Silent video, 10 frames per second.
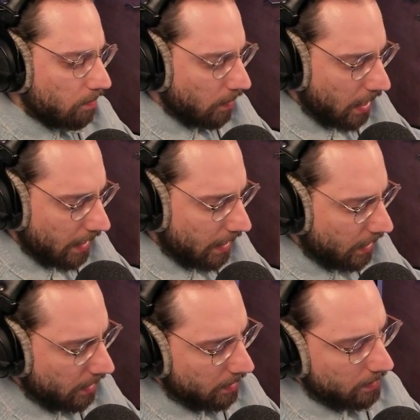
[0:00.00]

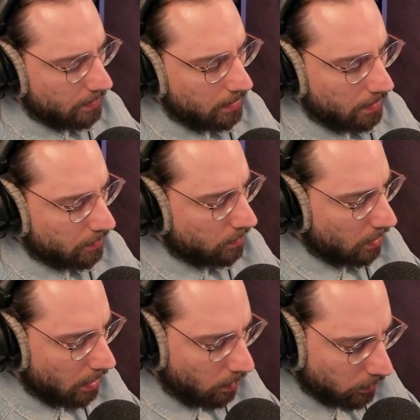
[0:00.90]
Maya. You have
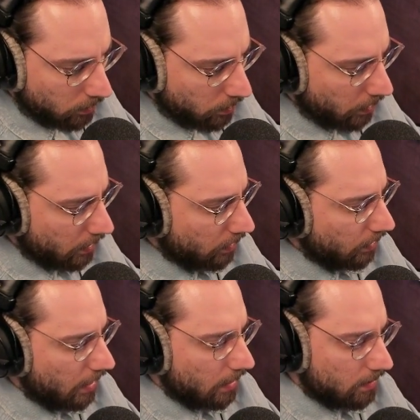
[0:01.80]
a whole
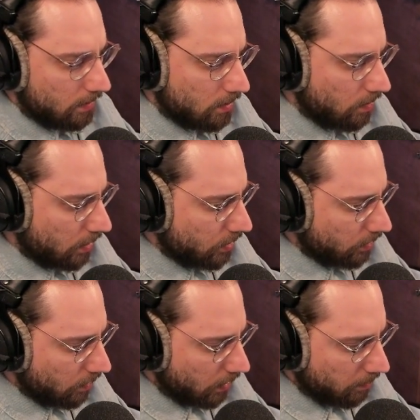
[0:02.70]
tutorial
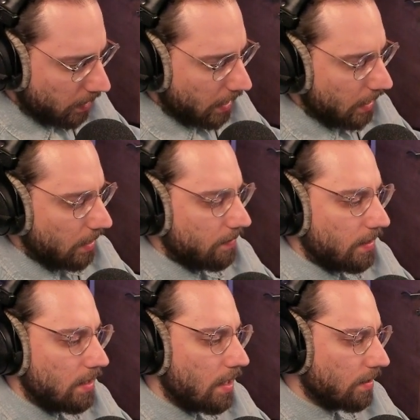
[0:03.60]
structured around Maya. You have
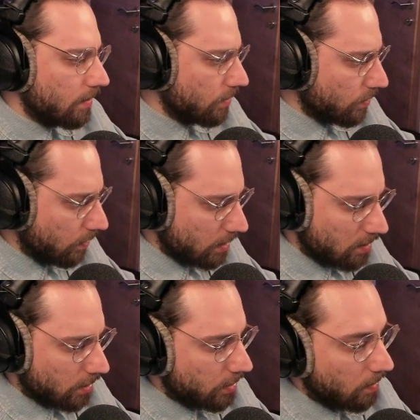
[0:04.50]
another tutorial
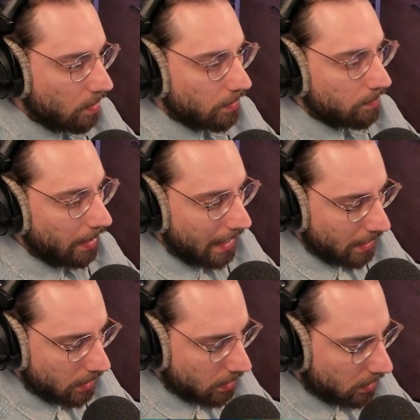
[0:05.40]
structured around
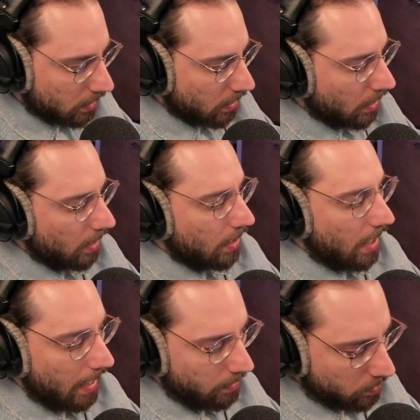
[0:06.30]
Blender.
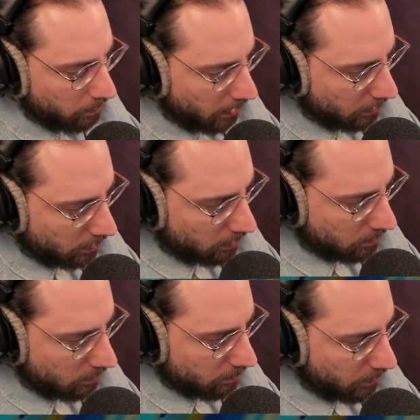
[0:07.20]
I use Blender
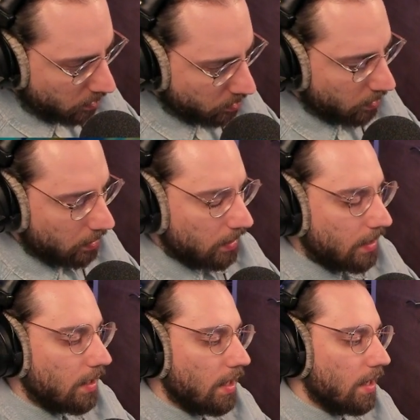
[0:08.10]

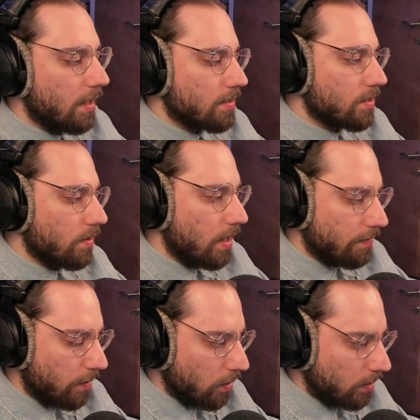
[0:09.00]
personally, and so I
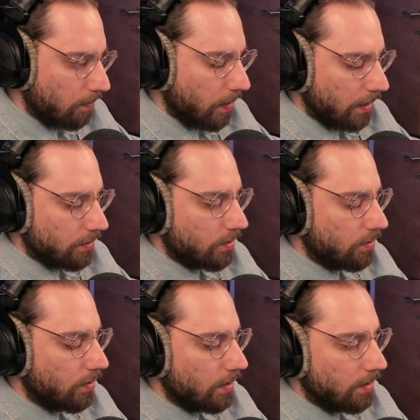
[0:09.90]
followed the Blender
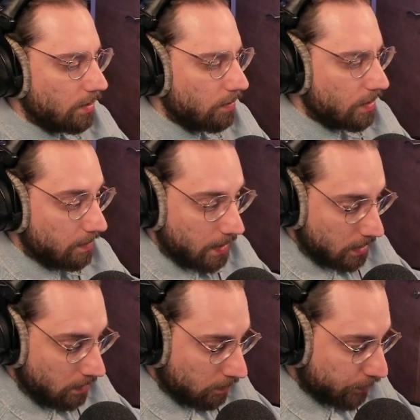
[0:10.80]
tutorial. It was amazing.